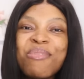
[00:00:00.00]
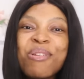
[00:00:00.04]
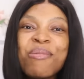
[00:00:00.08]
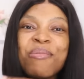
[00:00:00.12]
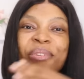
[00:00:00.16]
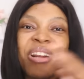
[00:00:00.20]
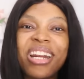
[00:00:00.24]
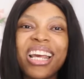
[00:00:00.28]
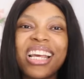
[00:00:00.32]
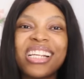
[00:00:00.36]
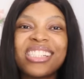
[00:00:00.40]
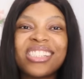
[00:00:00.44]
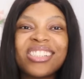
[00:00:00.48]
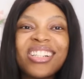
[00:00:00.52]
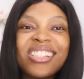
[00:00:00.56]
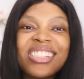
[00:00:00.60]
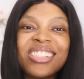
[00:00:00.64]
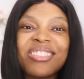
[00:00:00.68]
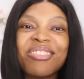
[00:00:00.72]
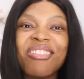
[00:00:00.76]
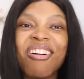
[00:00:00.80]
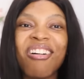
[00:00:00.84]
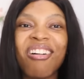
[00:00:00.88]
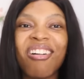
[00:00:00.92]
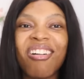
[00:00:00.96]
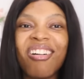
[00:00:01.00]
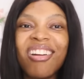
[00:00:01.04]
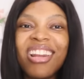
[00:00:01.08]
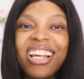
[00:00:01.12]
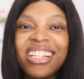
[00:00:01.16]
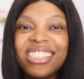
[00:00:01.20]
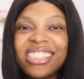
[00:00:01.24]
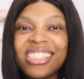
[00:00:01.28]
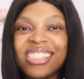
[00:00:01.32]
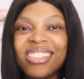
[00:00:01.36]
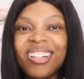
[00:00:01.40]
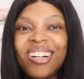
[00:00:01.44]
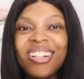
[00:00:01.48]
Big Brother is just the one
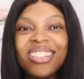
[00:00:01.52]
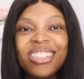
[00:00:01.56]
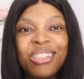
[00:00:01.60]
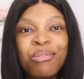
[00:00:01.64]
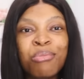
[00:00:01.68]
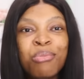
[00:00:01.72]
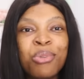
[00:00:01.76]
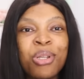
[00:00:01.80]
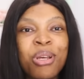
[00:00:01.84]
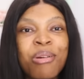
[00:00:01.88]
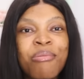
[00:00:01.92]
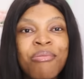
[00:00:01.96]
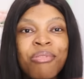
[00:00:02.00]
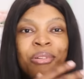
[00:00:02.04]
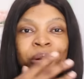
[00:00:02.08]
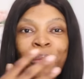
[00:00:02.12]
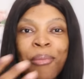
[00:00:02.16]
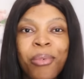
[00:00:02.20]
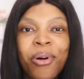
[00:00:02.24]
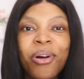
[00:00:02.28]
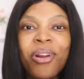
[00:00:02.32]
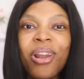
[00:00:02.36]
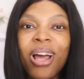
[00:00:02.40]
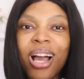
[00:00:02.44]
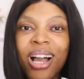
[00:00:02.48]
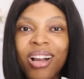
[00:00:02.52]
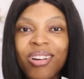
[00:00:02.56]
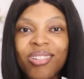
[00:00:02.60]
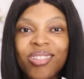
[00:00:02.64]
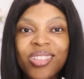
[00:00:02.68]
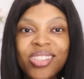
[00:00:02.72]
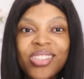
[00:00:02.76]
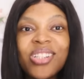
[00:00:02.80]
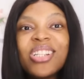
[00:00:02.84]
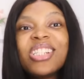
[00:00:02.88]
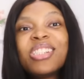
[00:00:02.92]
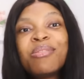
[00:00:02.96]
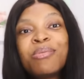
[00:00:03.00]
collecting all the blame from all
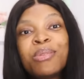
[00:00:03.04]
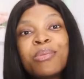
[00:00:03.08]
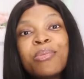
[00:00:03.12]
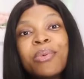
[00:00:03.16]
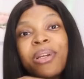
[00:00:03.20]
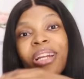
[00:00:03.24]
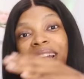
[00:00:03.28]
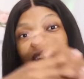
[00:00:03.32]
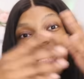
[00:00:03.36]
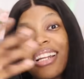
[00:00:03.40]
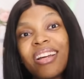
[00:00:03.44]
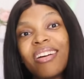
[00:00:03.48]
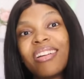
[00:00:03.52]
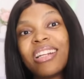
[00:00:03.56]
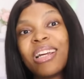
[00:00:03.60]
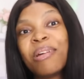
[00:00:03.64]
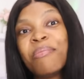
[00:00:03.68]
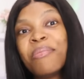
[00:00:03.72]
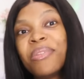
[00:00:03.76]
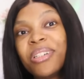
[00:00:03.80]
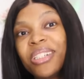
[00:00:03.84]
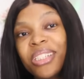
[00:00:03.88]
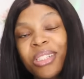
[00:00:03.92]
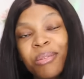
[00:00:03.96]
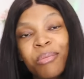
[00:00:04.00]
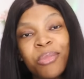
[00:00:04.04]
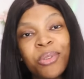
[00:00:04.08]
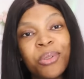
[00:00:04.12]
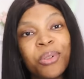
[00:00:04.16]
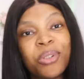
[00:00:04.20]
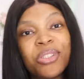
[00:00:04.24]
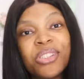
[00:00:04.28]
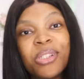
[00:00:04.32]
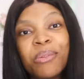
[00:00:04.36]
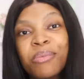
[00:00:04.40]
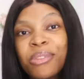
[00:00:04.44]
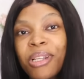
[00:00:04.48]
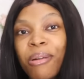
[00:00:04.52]
angles. So it's Big Brother now that made him
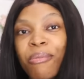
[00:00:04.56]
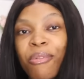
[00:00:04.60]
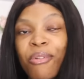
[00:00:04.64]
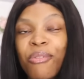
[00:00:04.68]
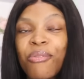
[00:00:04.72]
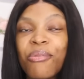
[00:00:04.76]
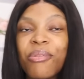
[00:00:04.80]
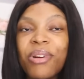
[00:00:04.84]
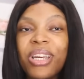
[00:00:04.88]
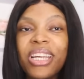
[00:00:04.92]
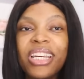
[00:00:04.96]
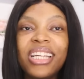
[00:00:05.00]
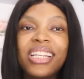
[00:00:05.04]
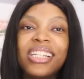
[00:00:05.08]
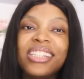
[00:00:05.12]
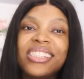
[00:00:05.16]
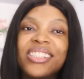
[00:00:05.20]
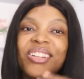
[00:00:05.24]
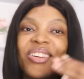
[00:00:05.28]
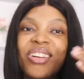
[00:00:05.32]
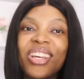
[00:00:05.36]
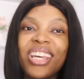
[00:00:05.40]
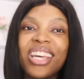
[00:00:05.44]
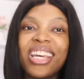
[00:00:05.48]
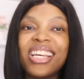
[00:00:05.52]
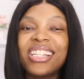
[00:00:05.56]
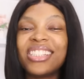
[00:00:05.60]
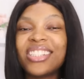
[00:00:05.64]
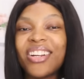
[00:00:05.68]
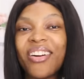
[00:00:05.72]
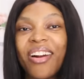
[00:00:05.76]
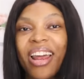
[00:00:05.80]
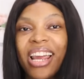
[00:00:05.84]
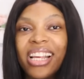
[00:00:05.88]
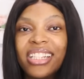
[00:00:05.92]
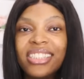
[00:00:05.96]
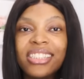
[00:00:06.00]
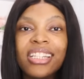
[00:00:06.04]
look some type of way. It's okay, it's
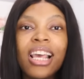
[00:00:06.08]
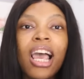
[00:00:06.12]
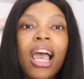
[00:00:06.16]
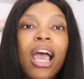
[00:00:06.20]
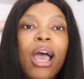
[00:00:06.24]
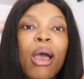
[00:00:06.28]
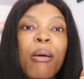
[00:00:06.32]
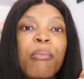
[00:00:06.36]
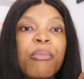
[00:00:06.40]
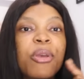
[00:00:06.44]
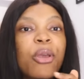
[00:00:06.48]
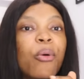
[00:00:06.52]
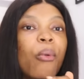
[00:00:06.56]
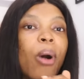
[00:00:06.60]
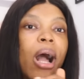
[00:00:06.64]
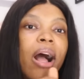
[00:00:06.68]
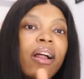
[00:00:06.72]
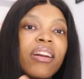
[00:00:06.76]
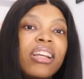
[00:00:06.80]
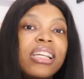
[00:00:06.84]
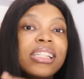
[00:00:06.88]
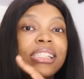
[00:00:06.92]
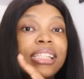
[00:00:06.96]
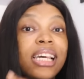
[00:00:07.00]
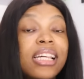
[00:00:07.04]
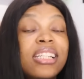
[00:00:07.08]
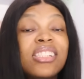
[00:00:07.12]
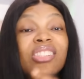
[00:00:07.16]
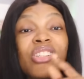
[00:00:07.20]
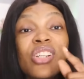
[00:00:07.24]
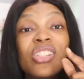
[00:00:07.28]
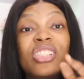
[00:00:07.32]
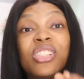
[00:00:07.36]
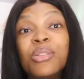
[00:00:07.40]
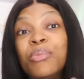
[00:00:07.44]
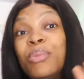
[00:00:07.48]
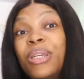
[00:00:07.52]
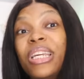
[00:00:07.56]
alright. Meanwhile, he said he's
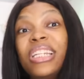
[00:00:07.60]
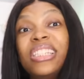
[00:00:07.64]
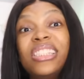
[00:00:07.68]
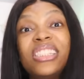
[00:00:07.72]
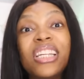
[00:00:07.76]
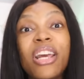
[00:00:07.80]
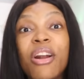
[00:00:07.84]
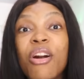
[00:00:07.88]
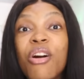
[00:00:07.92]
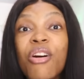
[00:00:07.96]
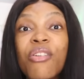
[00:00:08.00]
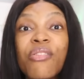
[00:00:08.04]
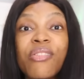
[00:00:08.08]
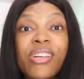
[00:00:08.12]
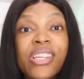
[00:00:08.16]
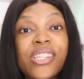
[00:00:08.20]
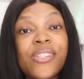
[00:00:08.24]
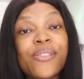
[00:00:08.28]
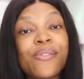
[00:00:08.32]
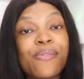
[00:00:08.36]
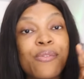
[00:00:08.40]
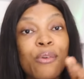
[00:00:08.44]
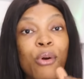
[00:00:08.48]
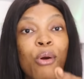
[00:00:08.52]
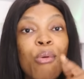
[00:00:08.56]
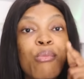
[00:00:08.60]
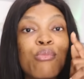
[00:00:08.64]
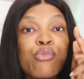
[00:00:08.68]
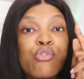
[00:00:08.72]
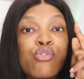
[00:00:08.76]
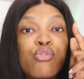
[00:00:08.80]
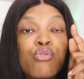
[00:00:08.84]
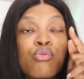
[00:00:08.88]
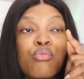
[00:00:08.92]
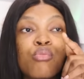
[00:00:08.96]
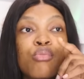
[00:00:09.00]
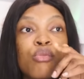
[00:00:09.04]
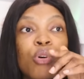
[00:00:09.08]
going to be a terrorist from
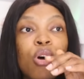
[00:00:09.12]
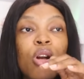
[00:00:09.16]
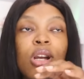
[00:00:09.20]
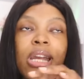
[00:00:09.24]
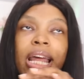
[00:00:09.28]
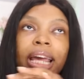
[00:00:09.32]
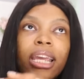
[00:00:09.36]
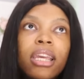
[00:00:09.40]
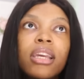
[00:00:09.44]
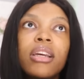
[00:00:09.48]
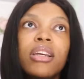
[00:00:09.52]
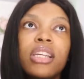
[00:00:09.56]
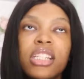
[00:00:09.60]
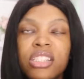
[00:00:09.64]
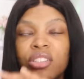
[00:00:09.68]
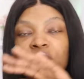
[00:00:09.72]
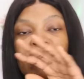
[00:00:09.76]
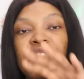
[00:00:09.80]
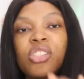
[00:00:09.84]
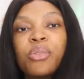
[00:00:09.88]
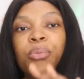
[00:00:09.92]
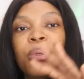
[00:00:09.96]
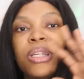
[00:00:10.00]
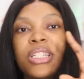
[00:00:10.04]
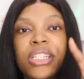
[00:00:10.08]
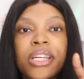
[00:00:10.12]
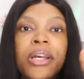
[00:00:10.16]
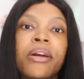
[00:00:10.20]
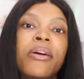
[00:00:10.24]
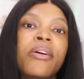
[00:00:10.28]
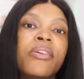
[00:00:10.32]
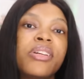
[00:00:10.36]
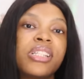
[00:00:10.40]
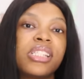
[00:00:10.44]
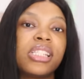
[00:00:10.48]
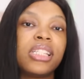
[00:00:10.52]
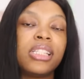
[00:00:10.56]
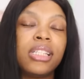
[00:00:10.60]
tomorrow. Like, he's going to be a
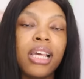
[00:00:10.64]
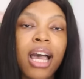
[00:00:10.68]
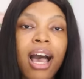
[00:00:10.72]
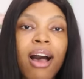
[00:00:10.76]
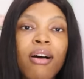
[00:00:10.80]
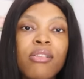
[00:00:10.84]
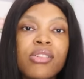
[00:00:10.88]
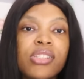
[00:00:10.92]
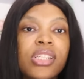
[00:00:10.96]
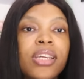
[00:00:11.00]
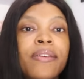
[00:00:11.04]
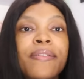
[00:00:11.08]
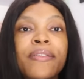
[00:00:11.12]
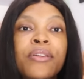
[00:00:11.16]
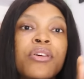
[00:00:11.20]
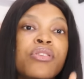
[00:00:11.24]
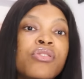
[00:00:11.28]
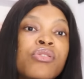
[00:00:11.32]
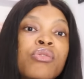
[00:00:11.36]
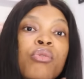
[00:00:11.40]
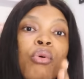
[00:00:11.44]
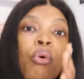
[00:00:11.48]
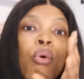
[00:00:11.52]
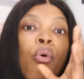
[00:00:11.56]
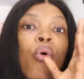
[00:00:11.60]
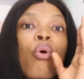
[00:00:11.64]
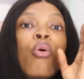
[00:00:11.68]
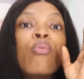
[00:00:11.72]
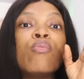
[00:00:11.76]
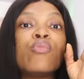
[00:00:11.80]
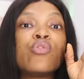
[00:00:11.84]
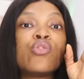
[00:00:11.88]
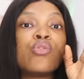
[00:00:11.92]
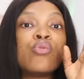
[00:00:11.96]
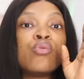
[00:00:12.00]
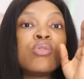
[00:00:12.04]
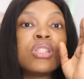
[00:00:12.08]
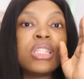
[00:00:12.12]
terrorist in the house if he doesn't go home
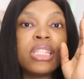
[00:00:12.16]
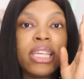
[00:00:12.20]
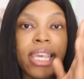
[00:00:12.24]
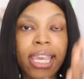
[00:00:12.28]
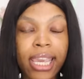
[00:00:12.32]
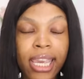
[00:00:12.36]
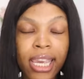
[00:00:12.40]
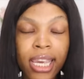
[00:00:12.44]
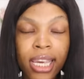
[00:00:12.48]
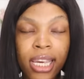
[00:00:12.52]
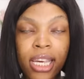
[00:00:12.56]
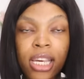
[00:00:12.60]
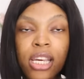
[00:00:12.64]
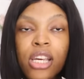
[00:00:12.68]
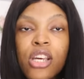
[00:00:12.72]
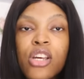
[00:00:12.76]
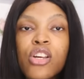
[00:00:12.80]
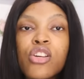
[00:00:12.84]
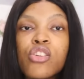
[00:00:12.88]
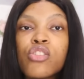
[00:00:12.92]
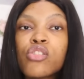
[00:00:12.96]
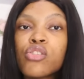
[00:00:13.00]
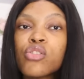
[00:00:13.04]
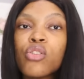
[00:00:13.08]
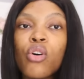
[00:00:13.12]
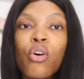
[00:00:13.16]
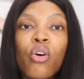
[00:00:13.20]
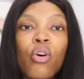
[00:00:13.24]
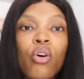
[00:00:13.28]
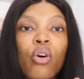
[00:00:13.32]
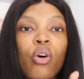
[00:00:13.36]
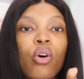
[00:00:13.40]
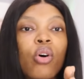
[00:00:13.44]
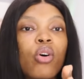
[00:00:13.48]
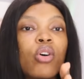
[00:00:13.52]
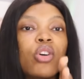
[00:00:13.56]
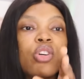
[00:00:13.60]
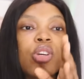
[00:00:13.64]
today.
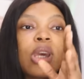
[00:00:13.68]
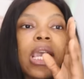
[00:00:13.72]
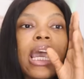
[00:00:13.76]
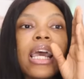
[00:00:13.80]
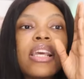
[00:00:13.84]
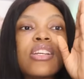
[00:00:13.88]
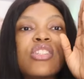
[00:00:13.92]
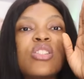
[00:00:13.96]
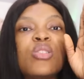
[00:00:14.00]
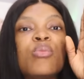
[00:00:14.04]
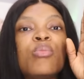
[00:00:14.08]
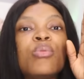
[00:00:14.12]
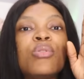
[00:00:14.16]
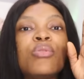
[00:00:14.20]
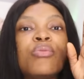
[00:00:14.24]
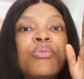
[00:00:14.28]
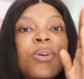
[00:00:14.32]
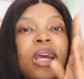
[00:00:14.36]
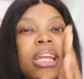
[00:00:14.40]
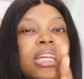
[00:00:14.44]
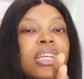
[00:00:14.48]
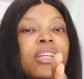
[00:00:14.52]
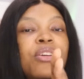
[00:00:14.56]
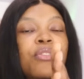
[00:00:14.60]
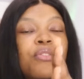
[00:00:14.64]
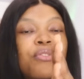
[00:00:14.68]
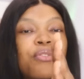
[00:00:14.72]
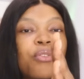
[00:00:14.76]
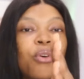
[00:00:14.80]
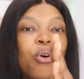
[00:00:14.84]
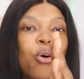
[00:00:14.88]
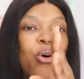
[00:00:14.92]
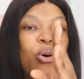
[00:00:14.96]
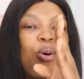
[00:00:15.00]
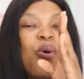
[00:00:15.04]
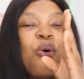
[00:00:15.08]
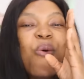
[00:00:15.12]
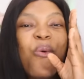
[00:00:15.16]
So, you guys should be ready
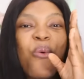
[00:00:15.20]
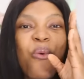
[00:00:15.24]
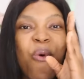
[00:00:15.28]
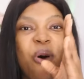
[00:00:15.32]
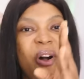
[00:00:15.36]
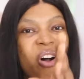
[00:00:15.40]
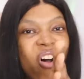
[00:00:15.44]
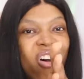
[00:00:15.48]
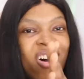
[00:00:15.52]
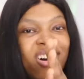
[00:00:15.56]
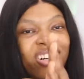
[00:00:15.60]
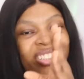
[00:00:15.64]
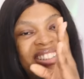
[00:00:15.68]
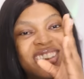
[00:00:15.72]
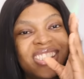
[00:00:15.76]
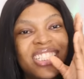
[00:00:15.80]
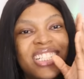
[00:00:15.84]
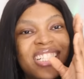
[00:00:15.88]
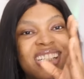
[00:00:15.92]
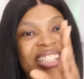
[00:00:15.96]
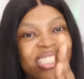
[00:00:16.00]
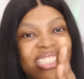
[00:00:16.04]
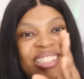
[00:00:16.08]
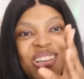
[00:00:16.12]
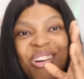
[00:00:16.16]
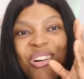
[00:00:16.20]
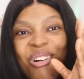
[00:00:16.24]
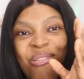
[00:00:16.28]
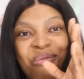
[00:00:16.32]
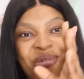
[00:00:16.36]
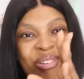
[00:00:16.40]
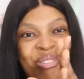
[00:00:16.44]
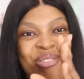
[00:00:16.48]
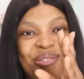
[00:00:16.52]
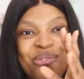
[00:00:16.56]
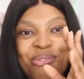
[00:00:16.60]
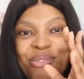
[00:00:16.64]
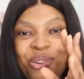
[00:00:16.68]
for war. She is
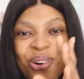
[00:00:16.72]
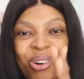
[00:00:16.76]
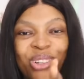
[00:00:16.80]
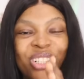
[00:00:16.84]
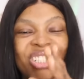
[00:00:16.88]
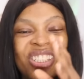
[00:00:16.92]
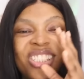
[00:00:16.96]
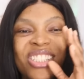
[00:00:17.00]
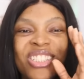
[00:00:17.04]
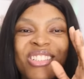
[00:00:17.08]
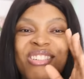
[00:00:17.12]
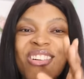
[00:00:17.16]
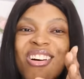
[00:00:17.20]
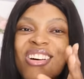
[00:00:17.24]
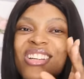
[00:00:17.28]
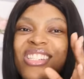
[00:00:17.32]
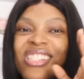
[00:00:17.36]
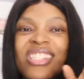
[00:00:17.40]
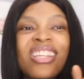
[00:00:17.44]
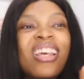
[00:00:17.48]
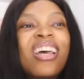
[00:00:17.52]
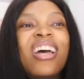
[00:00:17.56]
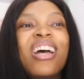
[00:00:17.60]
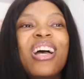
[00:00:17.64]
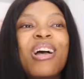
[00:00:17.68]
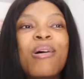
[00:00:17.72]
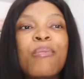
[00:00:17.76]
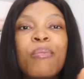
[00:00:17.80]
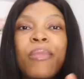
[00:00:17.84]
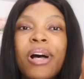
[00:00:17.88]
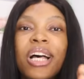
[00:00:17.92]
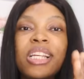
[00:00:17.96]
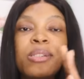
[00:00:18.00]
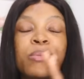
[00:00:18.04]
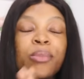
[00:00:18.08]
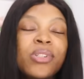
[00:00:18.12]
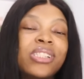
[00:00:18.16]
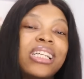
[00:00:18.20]
coming for serious
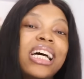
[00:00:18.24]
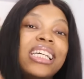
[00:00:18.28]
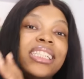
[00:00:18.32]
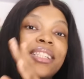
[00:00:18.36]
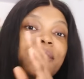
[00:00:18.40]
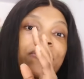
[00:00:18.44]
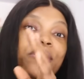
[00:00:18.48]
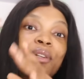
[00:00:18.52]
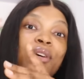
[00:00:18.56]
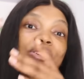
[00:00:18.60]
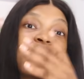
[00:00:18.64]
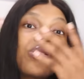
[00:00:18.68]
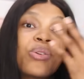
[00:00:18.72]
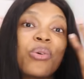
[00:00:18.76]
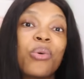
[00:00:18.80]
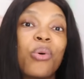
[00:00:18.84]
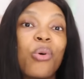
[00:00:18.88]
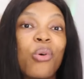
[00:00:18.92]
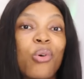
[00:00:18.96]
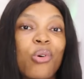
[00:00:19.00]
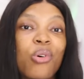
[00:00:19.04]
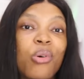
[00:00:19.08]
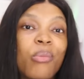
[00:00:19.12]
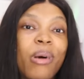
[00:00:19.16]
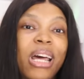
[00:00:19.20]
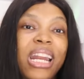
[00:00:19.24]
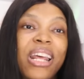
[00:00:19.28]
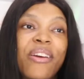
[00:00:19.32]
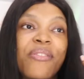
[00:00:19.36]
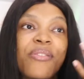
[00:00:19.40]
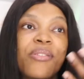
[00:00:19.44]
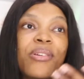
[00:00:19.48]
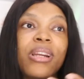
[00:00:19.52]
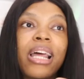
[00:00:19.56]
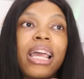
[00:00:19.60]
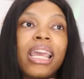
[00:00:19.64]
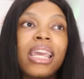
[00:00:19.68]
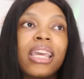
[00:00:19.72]
but but that if he doesn't go home and i
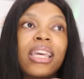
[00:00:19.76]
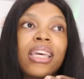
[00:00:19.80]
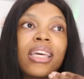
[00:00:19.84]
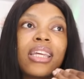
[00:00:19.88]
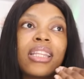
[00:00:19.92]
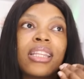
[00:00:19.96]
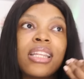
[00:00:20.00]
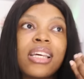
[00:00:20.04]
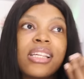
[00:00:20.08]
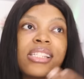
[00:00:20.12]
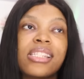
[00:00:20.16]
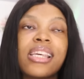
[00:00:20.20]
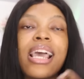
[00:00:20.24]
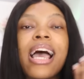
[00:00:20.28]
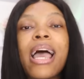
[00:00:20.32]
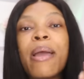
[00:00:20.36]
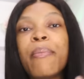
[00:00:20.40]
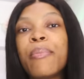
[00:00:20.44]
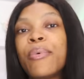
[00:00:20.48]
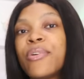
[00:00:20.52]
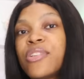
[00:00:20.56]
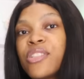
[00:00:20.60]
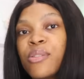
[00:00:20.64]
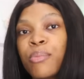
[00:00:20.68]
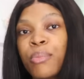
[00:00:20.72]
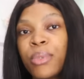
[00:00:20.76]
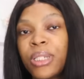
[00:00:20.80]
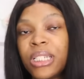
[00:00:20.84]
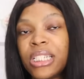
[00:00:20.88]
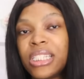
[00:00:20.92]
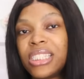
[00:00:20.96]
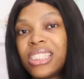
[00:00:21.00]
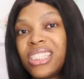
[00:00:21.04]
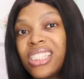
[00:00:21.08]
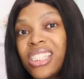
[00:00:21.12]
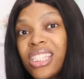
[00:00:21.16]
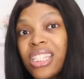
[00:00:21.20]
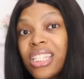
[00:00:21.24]
feel like there's a high
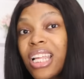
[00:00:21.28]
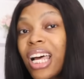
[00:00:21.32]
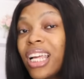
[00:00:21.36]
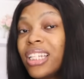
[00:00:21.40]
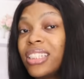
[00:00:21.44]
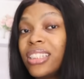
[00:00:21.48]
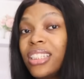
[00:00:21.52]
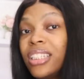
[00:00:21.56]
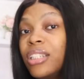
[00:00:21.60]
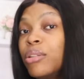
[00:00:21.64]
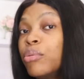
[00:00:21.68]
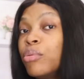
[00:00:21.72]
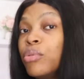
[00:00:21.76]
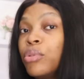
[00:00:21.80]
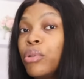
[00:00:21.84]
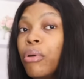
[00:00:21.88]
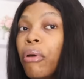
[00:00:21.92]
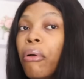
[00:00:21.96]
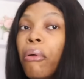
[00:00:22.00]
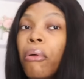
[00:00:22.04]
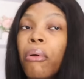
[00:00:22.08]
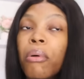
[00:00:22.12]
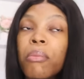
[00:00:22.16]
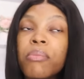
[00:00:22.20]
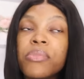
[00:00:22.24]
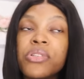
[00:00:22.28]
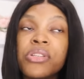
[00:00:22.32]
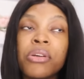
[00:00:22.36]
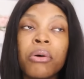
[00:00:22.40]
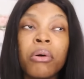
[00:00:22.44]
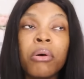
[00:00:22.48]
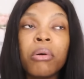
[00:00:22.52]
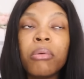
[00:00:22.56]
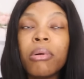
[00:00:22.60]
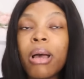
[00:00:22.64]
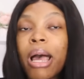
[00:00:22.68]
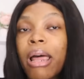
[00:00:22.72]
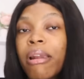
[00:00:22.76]
possibility that he would go home
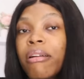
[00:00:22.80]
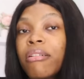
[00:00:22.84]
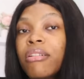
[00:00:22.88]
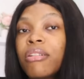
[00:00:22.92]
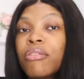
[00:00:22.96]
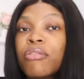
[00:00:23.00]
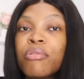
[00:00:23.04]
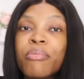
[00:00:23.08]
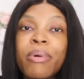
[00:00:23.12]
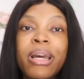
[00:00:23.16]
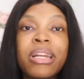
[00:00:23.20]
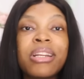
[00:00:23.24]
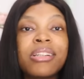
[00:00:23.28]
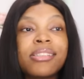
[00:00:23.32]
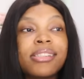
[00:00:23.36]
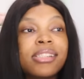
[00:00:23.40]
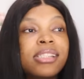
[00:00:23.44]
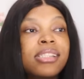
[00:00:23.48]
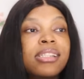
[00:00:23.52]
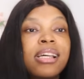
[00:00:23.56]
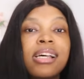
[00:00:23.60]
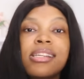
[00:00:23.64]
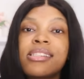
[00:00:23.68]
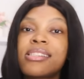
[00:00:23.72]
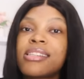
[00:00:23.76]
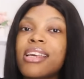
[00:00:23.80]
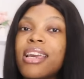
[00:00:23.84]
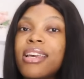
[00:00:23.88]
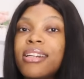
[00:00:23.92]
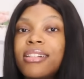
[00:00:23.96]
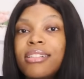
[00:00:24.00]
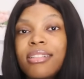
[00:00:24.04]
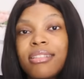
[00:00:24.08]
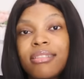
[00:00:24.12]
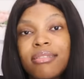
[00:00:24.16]
so i don't know we might not see that side